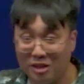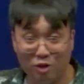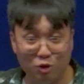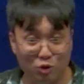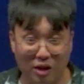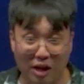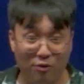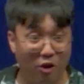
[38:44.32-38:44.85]
to
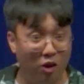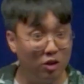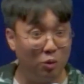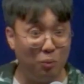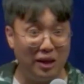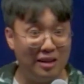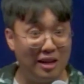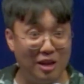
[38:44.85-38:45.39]
drive all the
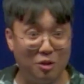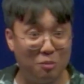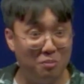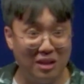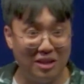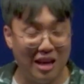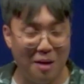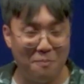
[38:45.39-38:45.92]
way there to
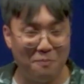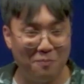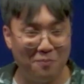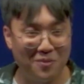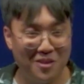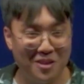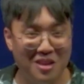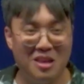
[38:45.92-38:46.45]
meet them.
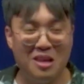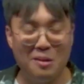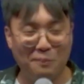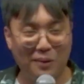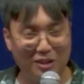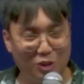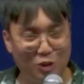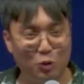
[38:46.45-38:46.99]

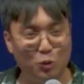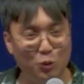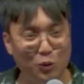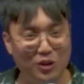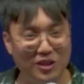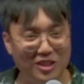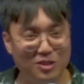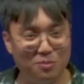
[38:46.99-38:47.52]
But 2
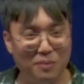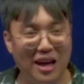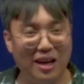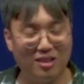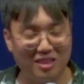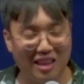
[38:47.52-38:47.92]
years back,